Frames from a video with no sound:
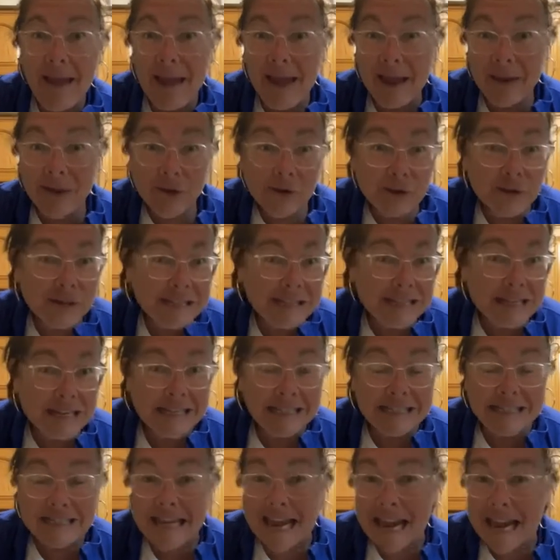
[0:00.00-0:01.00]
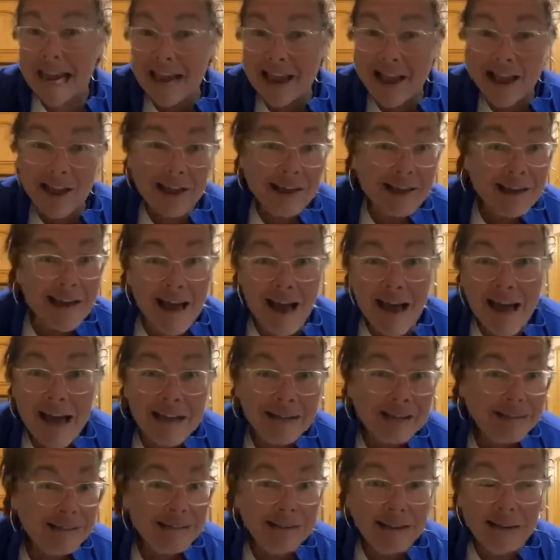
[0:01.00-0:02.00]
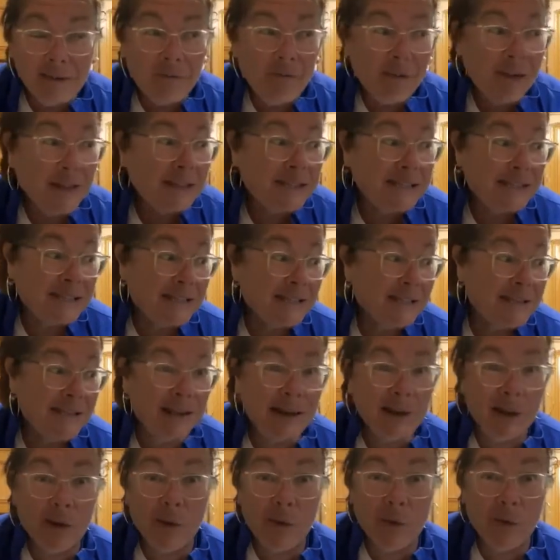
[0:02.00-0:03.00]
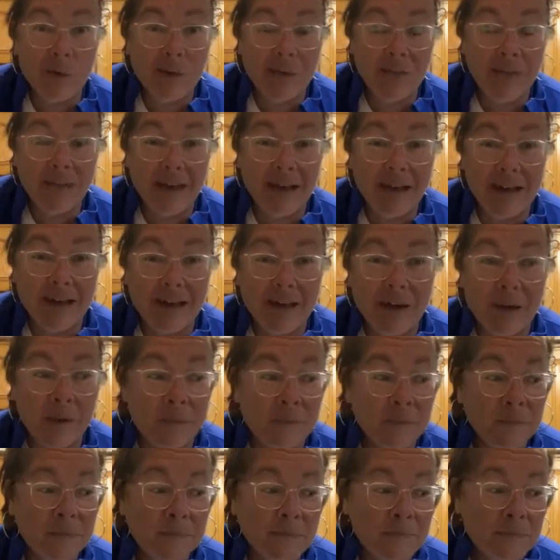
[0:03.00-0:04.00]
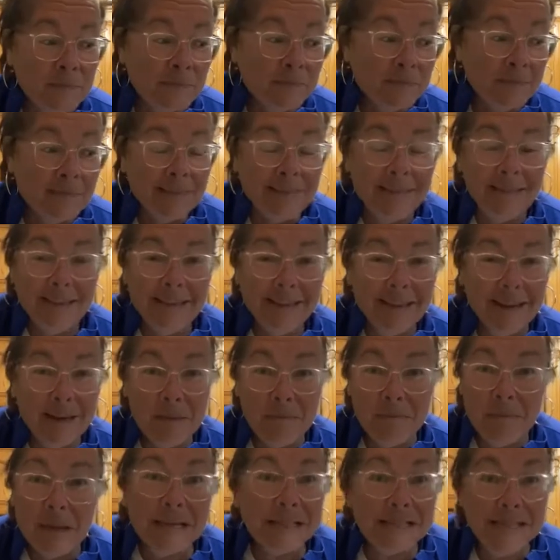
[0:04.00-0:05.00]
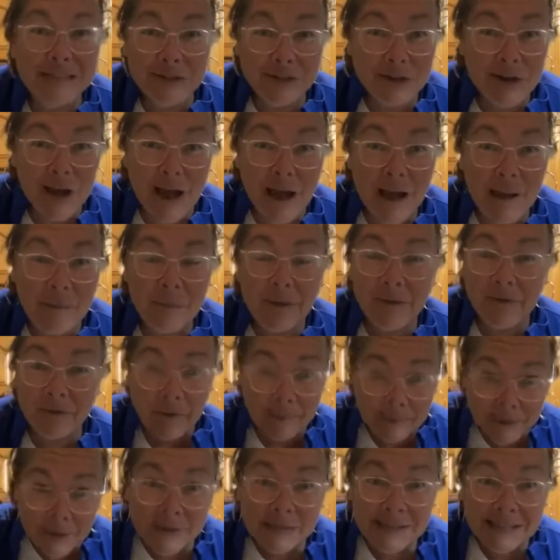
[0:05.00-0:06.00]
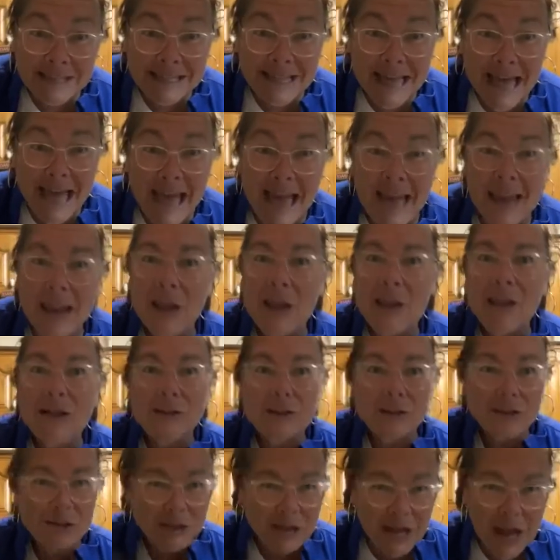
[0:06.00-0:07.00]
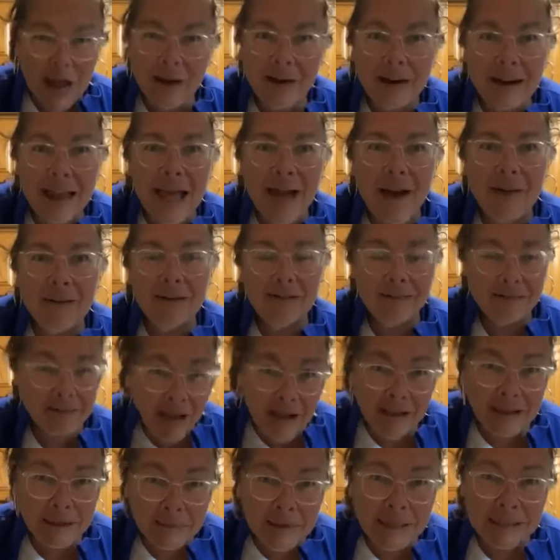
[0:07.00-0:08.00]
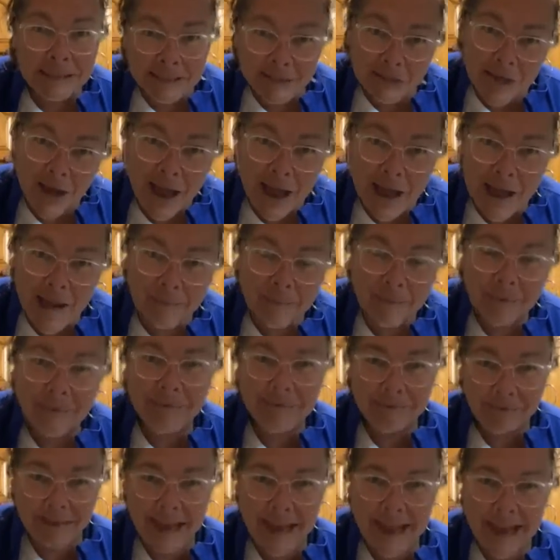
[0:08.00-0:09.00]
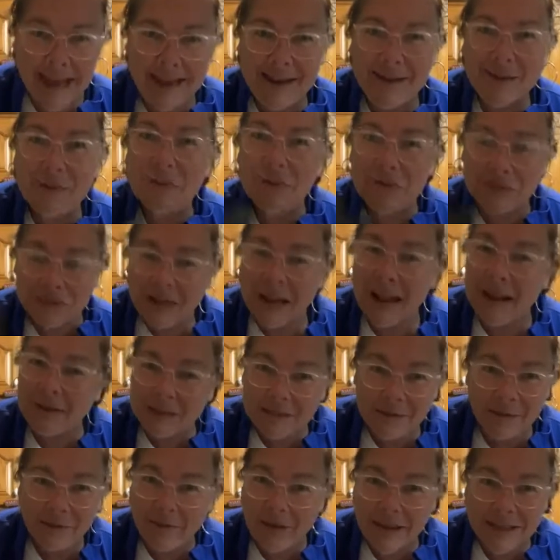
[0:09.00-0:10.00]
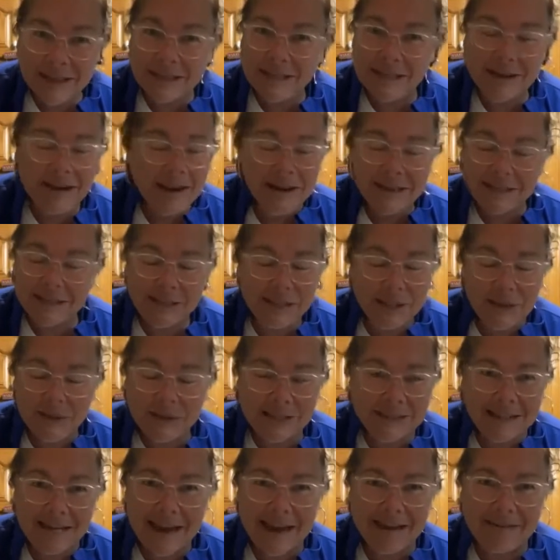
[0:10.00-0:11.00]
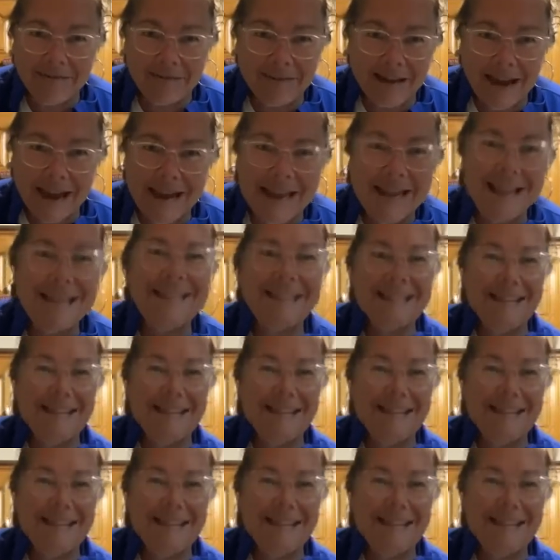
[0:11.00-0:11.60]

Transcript: And you're just gonna say, got, if it's, you know, the, mix and chop, if I'm using that, shout it out. Got the mix and chop, okay? We're just gonna have some fun tonight. It's Tuesday, right?